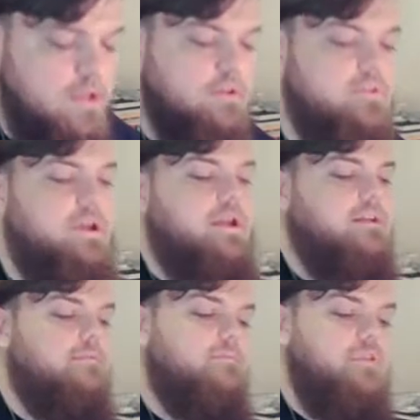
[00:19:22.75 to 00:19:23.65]

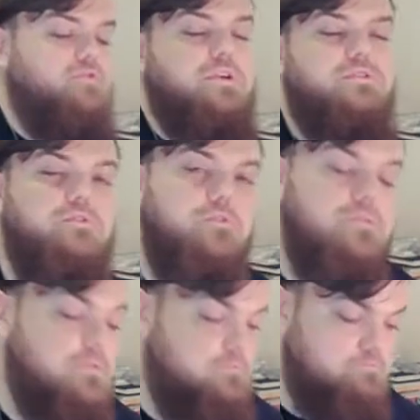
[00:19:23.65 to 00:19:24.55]
Okay, if we do
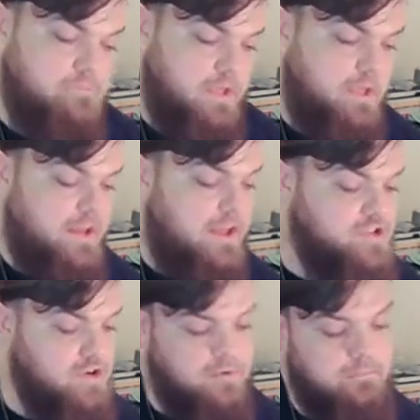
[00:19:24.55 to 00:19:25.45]
an F
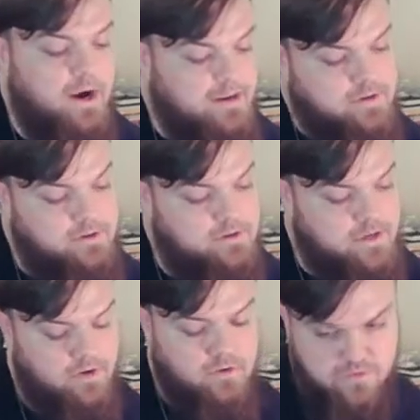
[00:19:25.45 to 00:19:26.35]
sharp minor in
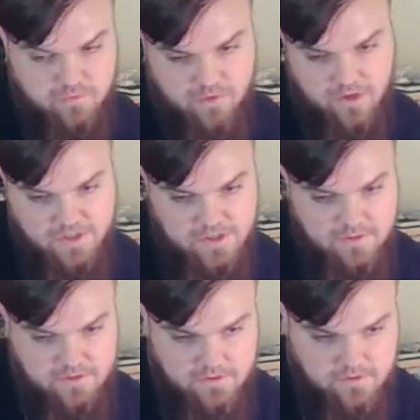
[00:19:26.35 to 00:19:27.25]
our chord
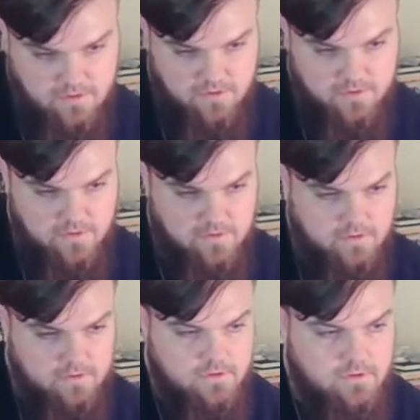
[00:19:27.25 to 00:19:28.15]
progression,
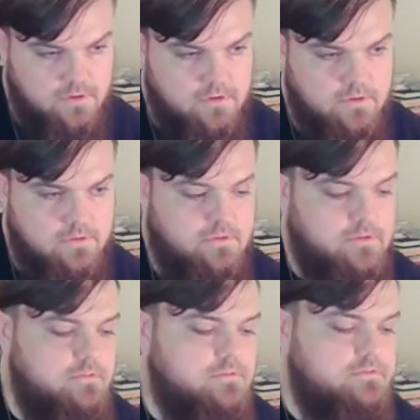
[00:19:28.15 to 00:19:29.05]

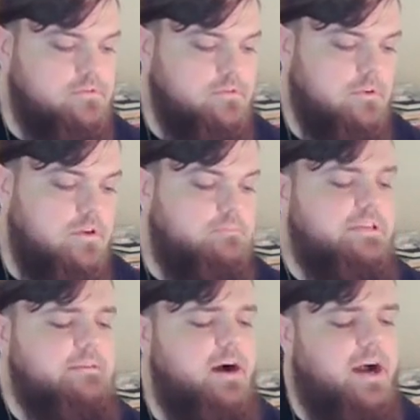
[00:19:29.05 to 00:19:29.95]
a
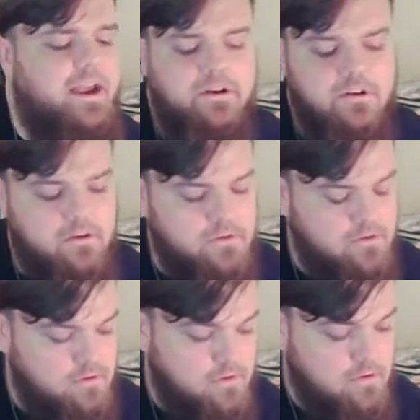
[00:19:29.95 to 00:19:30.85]
B
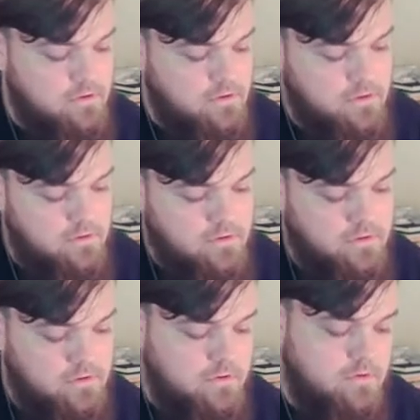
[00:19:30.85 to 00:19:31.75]
minor,
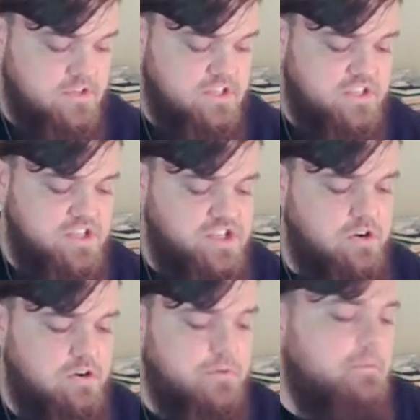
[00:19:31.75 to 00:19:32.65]
C
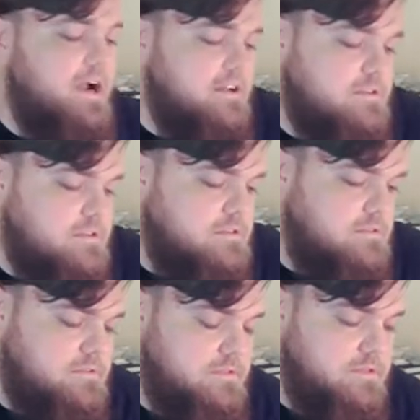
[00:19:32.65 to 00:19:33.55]
sharp
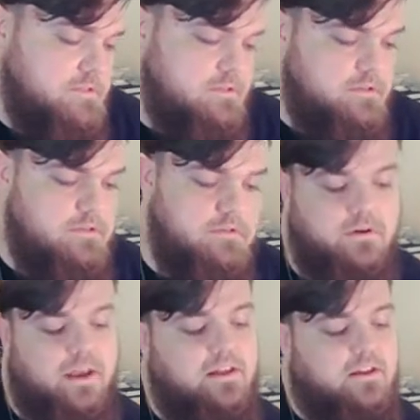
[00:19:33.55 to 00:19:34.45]
minor,
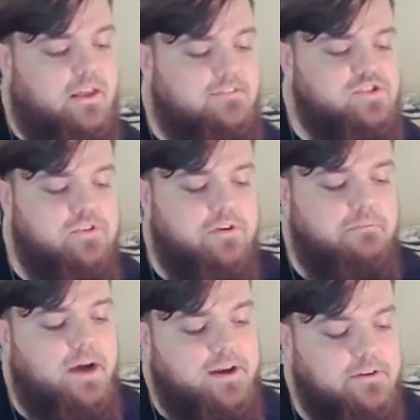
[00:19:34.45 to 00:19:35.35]
and an F sharp
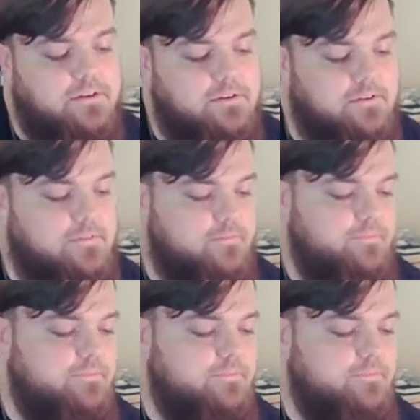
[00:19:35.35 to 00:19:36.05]
minor,